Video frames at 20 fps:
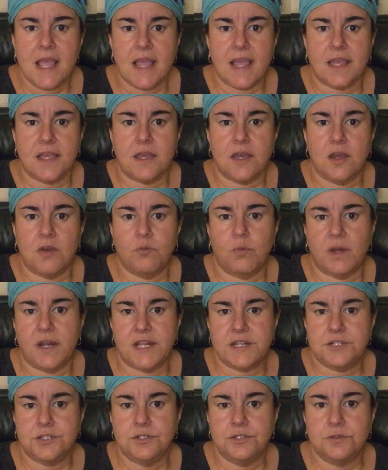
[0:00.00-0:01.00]
And what
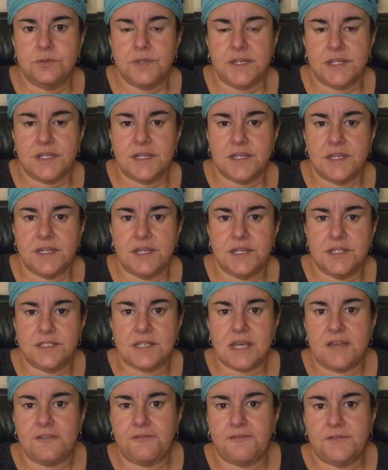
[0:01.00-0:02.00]
I do is
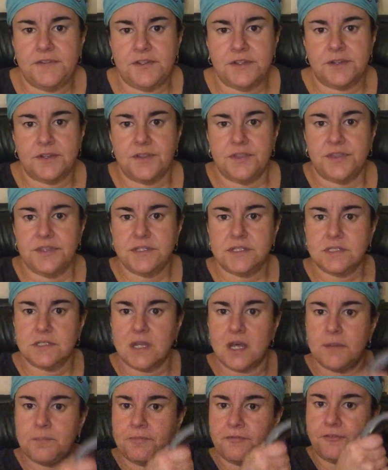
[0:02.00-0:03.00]
I fill this
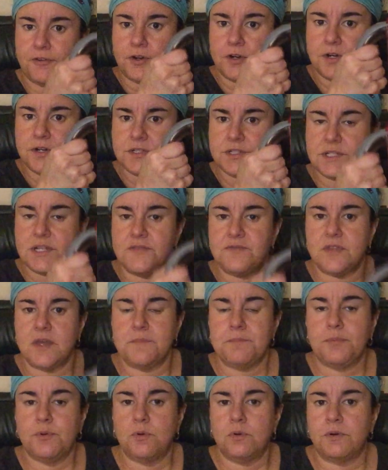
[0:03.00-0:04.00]
up first and
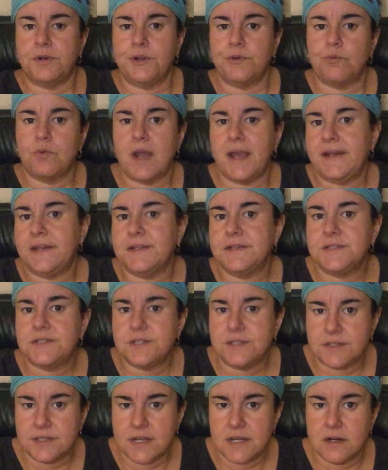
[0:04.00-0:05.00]
then pour it right
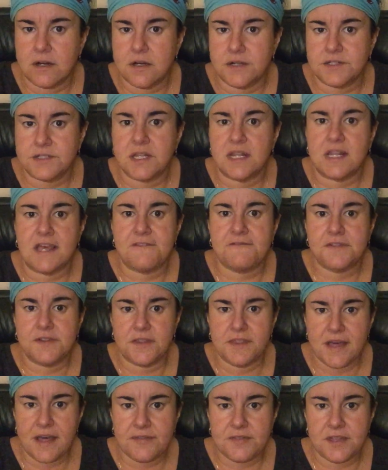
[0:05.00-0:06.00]
into there until I
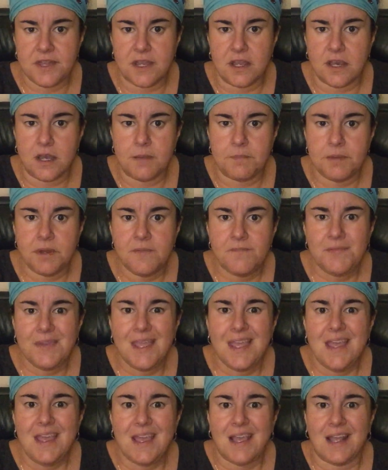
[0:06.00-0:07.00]
fill that thing up,
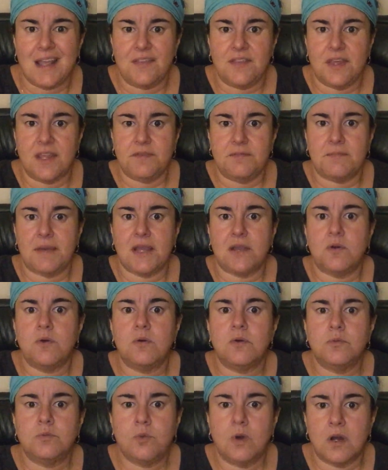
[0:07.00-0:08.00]
and then my
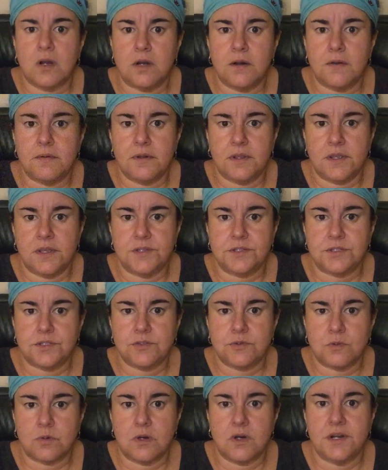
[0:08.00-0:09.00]
cold water is
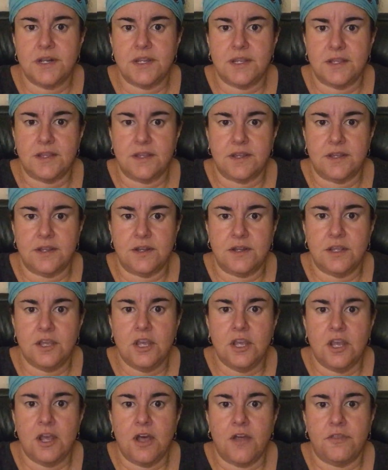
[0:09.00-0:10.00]
stored in
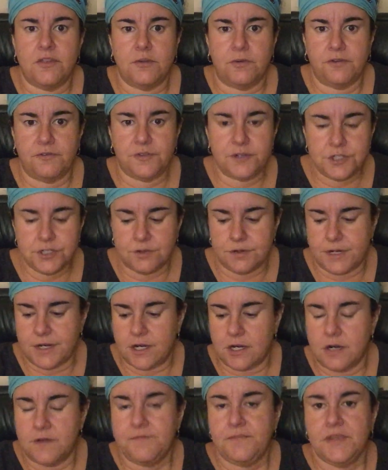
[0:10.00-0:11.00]
the
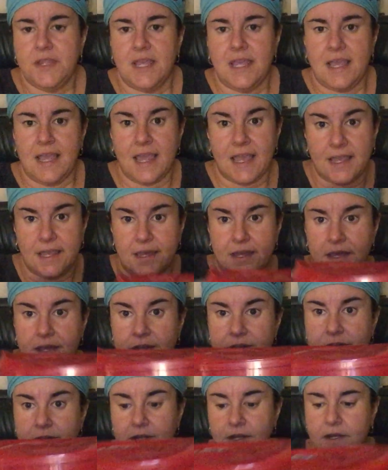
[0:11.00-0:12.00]
refrigerator,
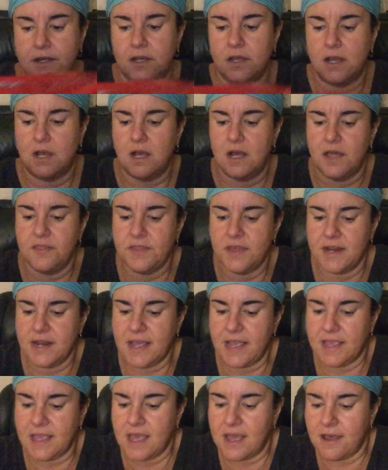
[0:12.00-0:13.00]
and then
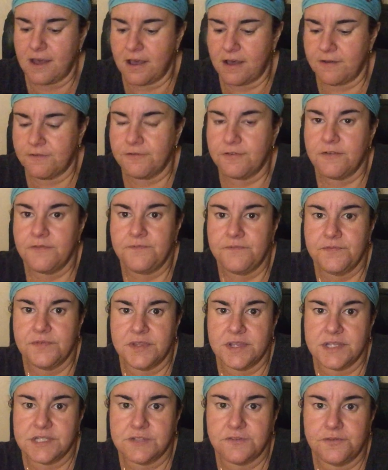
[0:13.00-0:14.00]
I have
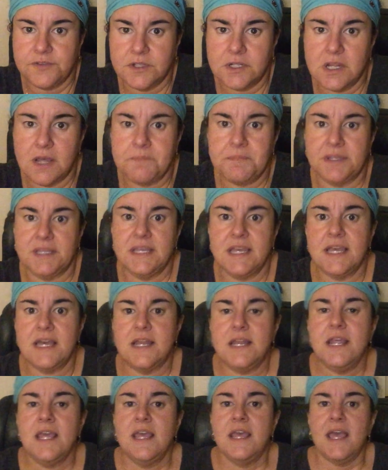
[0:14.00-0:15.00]
this filled up
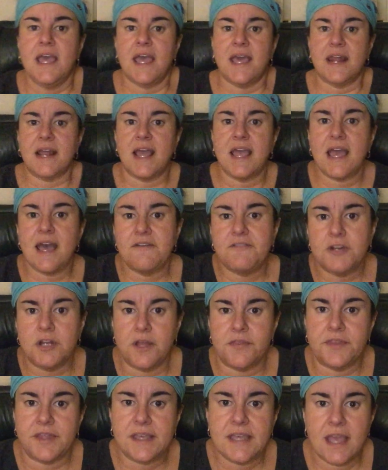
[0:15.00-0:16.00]
again and I have it
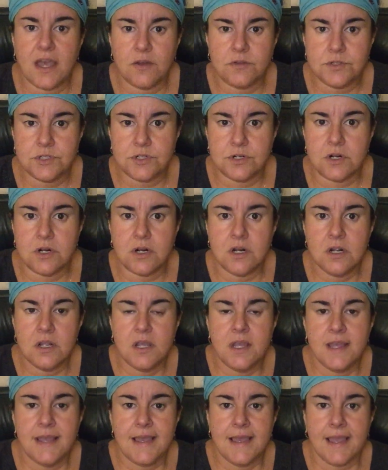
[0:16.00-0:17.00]
on the counter,
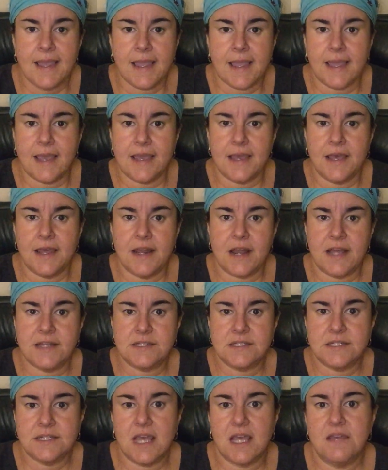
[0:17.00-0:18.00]
and I
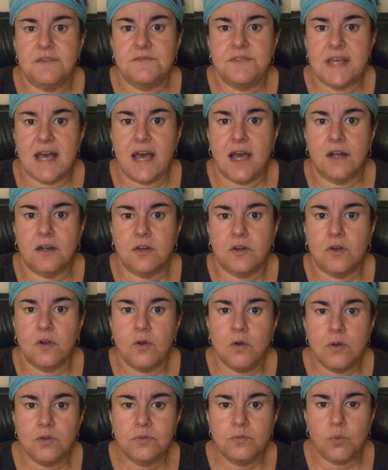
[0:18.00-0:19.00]
save that
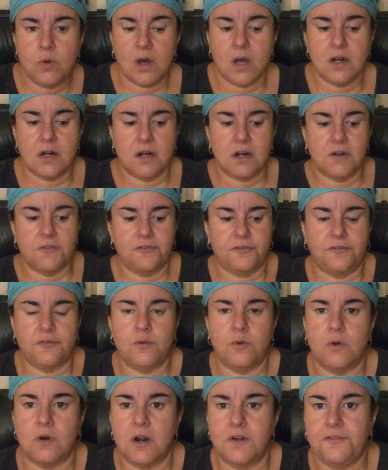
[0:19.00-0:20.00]
cold water
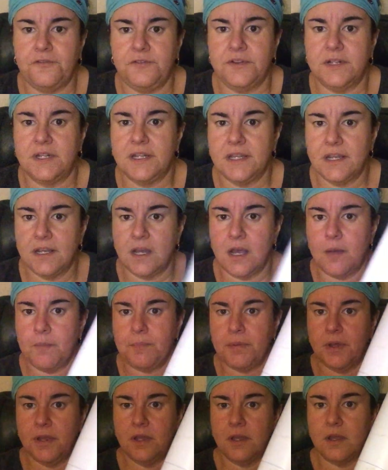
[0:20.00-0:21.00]
for filling
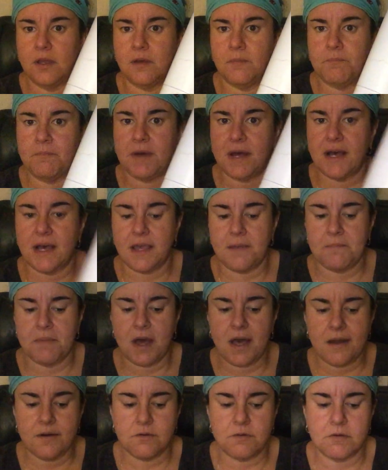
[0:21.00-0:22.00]
up my
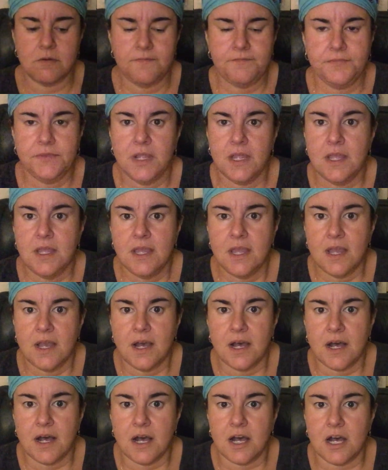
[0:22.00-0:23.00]
bottle
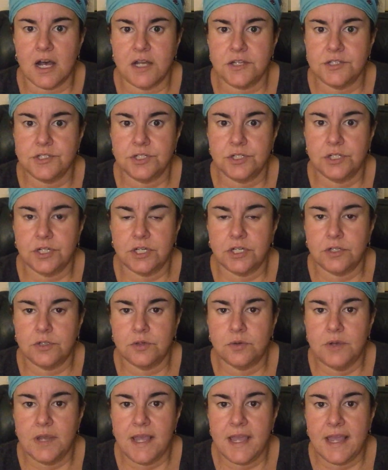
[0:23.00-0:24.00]
to
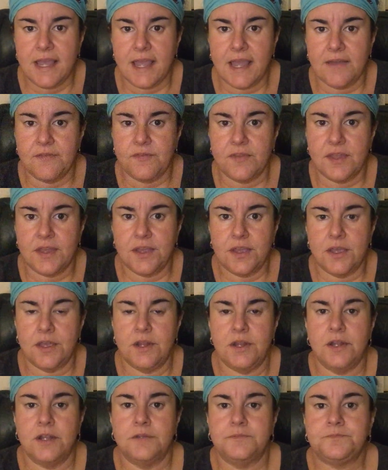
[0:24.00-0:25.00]
go, and
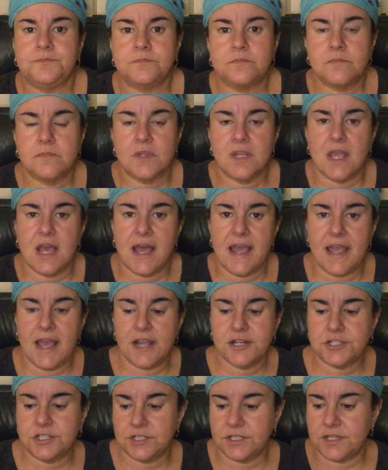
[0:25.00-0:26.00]
then I
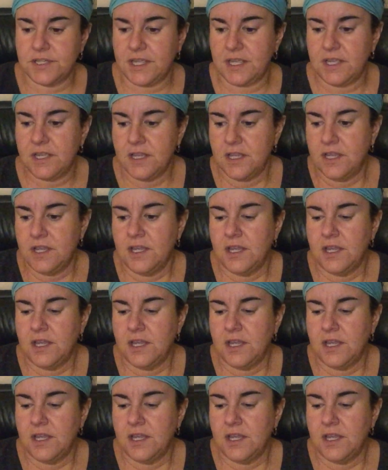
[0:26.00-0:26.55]
actually